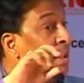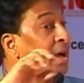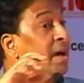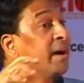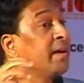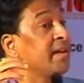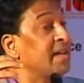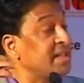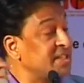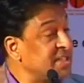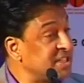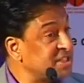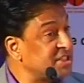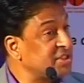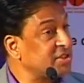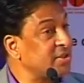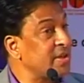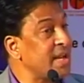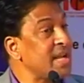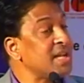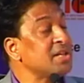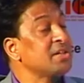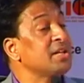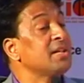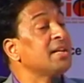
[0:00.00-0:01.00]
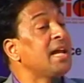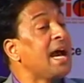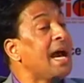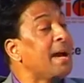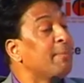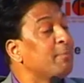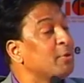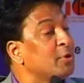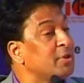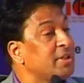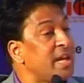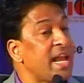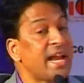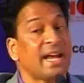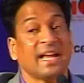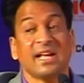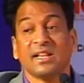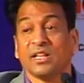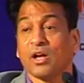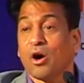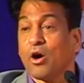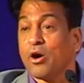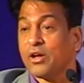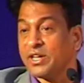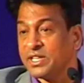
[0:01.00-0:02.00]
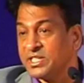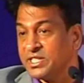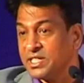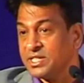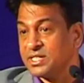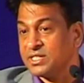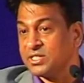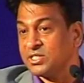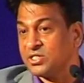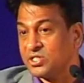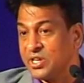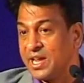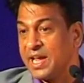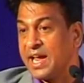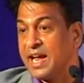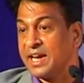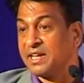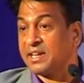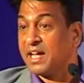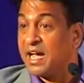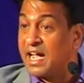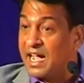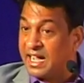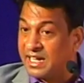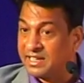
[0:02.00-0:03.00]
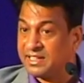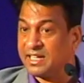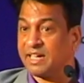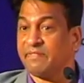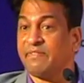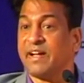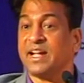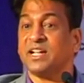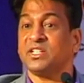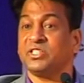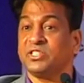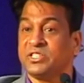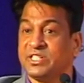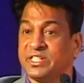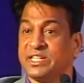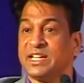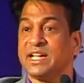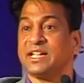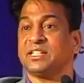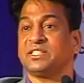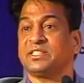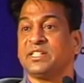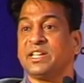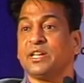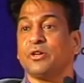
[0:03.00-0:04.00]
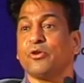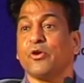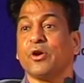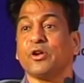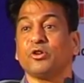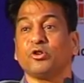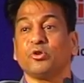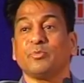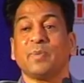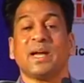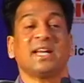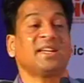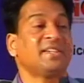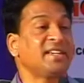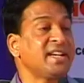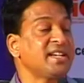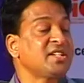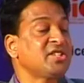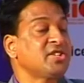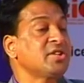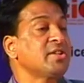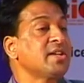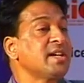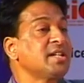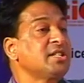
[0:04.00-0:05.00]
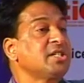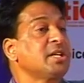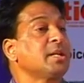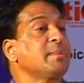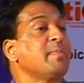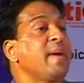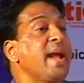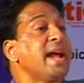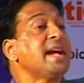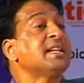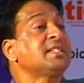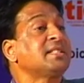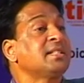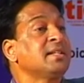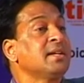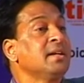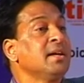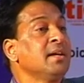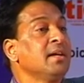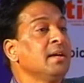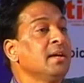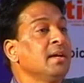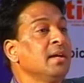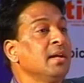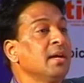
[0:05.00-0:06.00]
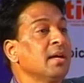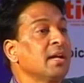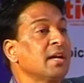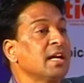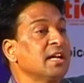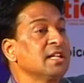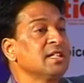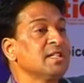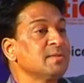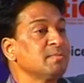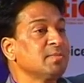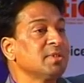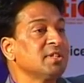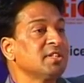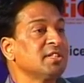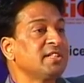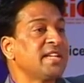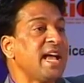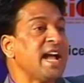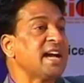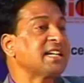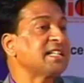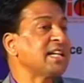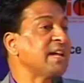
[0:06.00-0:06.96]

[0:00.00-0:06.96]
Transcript: Registration I have to take in the origin state, otherwise GST is going to be a destination-based consumption tax.